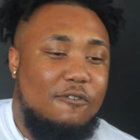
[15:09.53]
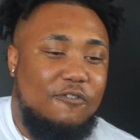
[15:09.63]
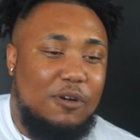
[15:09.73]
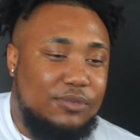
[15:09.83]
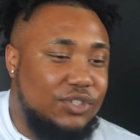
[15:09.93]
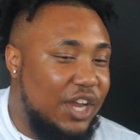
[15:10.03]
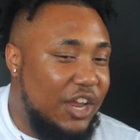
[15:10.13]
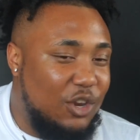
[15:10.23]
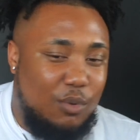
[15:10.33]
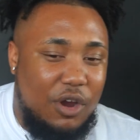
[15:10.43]
From
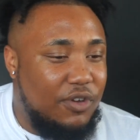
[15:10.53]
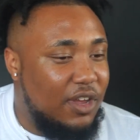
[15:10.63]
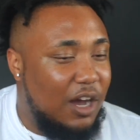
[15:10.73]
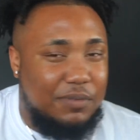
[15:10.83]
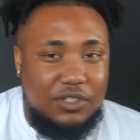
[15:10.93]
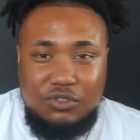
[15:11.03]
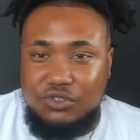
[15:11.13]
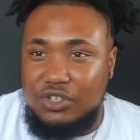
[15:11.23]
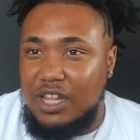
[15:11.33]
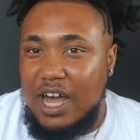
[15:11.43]
January up until
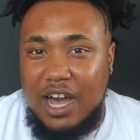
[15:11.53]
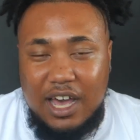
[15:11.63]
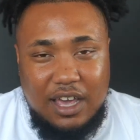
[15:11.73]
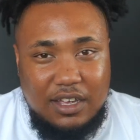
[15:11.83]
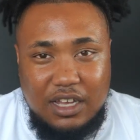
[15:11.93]
July